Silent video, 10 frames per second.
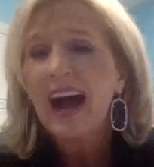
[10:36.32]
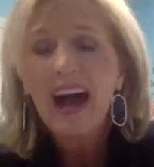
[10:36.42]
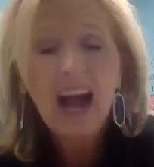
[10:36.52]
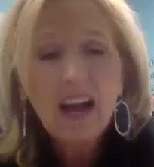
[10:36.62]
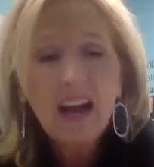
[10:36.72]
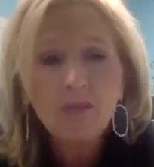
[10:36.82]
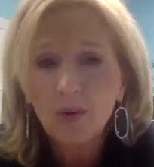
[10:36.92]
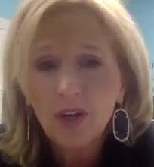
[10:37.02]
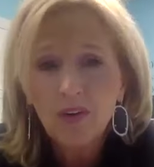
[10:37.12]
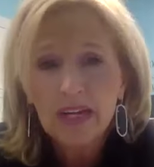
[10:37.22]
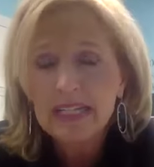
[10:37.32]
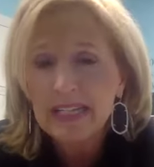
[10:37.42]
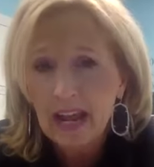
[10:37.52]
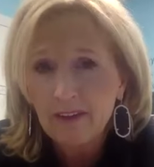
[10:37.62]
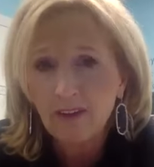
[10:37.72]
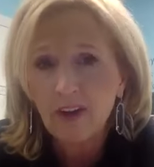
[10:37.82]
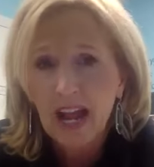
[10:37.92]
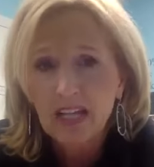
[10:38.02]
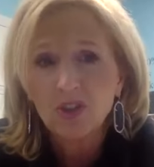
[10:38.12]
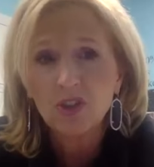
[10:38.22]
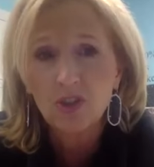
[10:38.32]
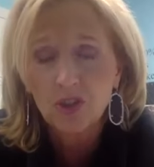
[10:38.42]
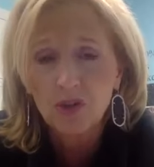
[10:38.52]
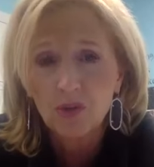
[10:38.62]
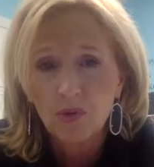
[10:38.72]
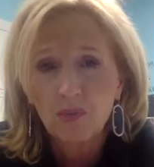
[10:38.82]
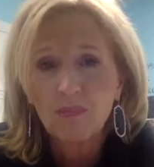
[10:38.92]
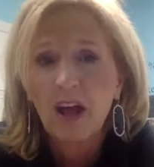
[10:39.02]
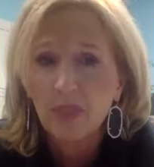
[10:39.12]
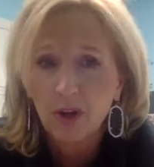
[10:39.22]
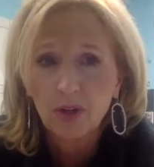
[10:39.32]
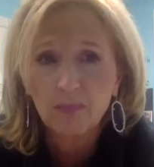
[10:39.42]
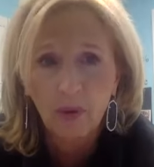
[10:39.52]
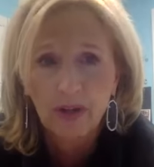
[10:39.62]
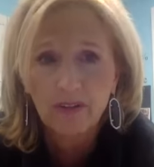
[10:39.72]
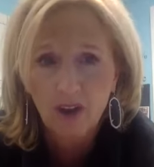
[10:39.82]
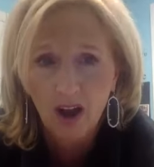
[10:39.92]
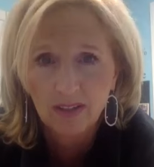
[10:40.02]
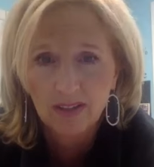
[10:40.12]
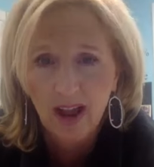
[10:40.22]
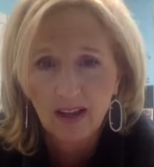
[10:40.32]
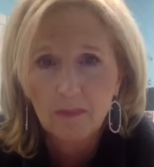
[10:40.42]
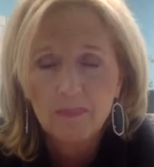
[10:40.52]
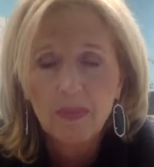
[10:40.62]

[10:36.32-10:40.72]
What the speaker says: I've really never had to do my 3rd point of contact